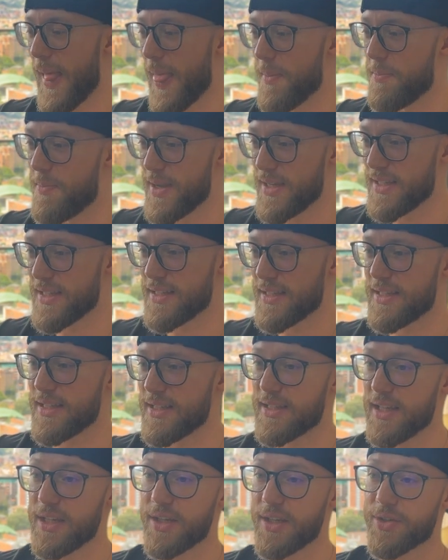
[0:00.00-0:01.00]

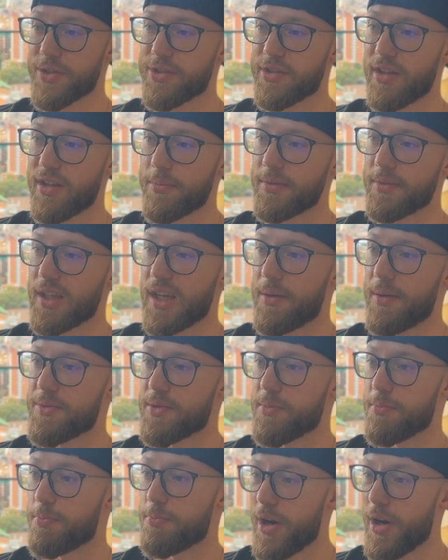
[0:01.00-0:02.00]
businesses in here sometimes,
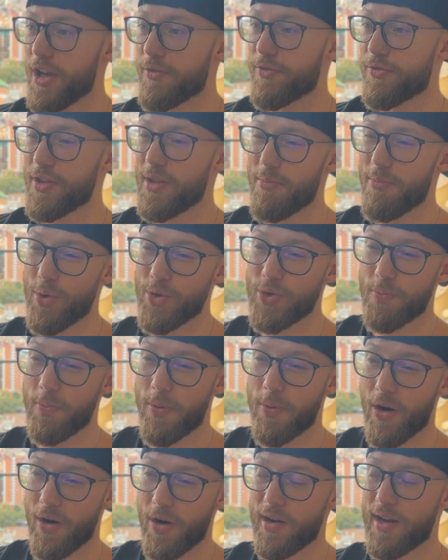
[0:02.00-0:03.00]
but for the most
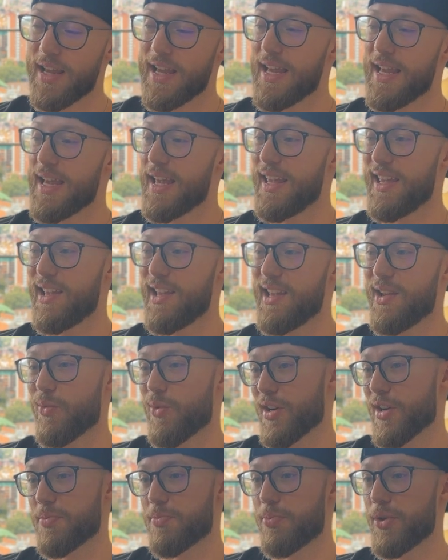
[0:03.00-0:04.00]
part, it
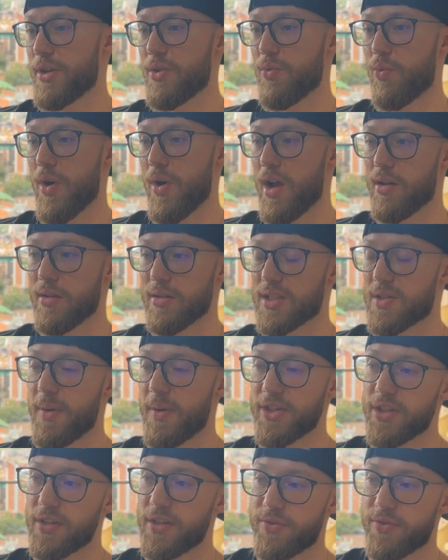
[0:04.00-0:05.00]
works pretty well,
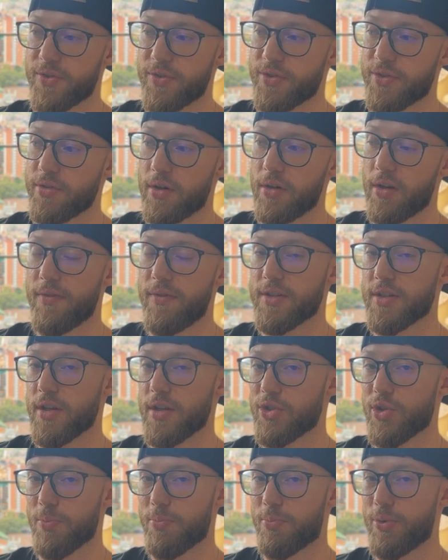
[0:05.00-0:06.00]
especially if you're starting off. It's
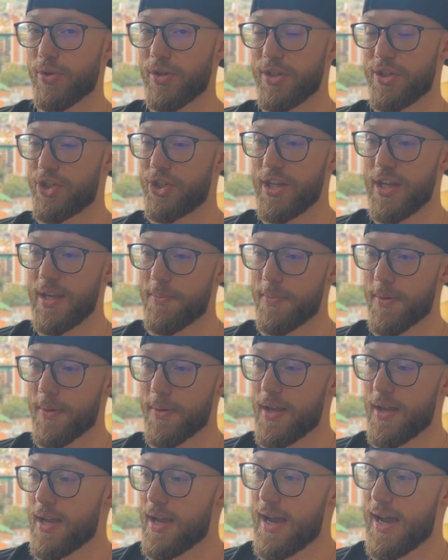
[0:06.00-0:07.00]
also pretty cheap.
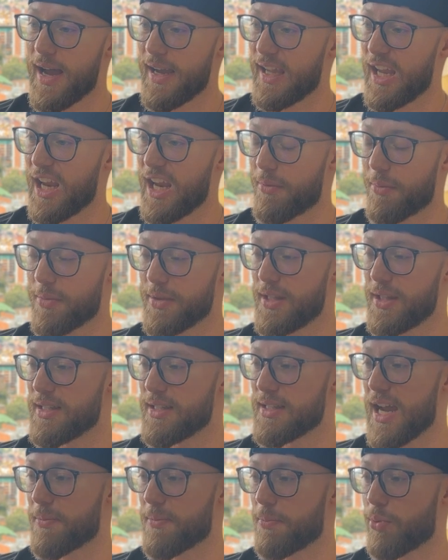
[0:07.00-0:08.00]
I can't remember the
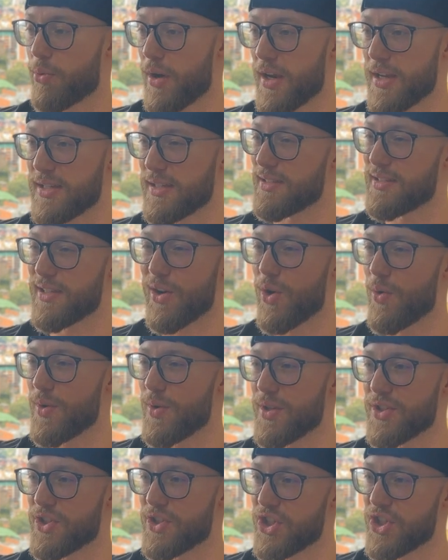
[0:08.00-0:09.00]
exact price because it
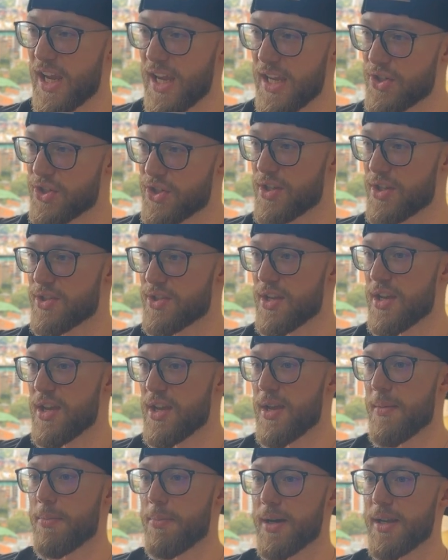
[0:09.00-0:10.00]
always changes,
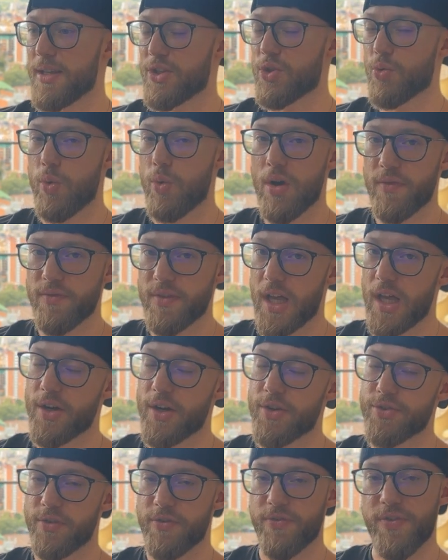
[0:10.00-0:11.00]
but
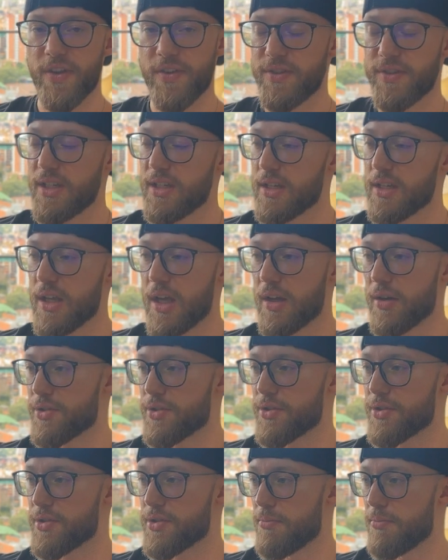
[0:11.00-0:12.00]
$12 or
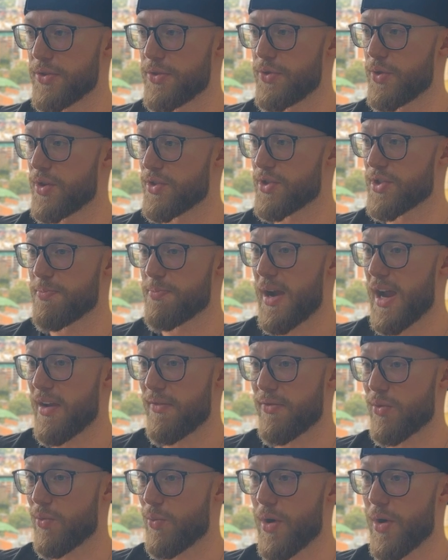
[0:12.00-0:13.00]
$15 a month, you can just buy
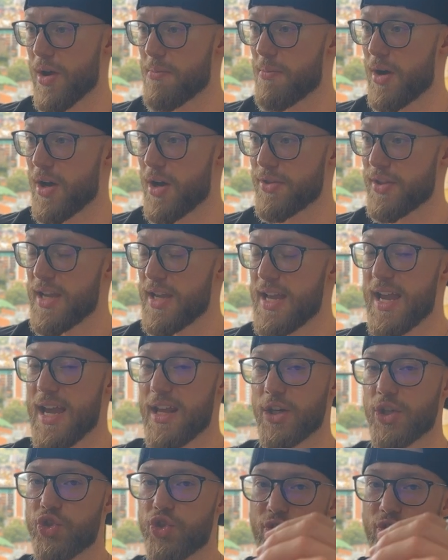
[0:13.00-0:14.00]
it for 1 month and
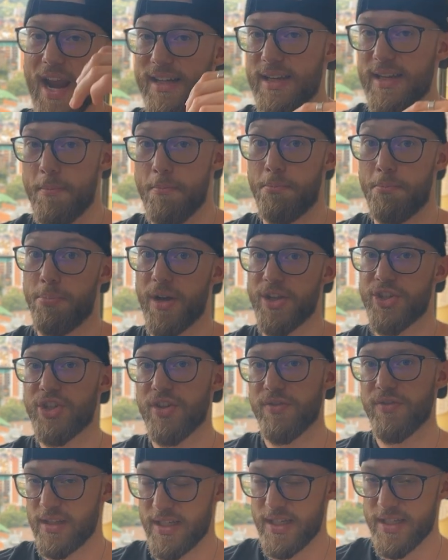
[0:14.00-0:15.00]
extract a bunch
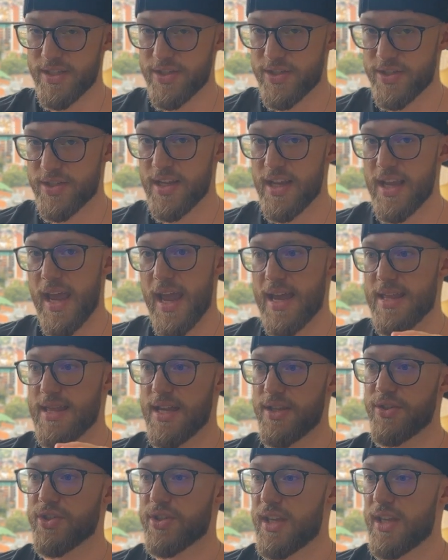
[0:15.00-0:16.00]
of lists and
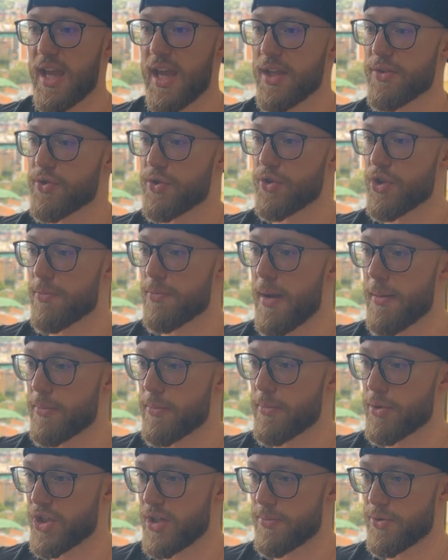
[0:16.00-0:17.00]
then just cancel your
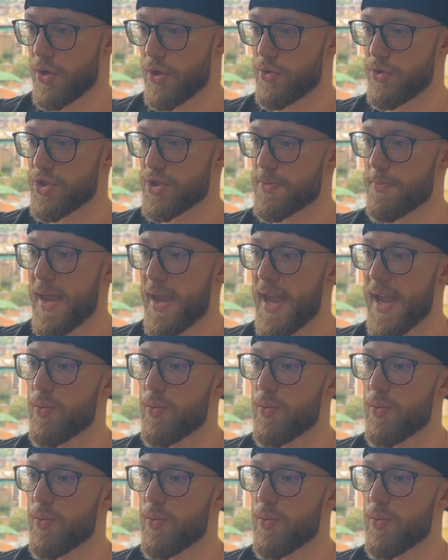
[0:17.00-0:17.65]
membership. So you just pay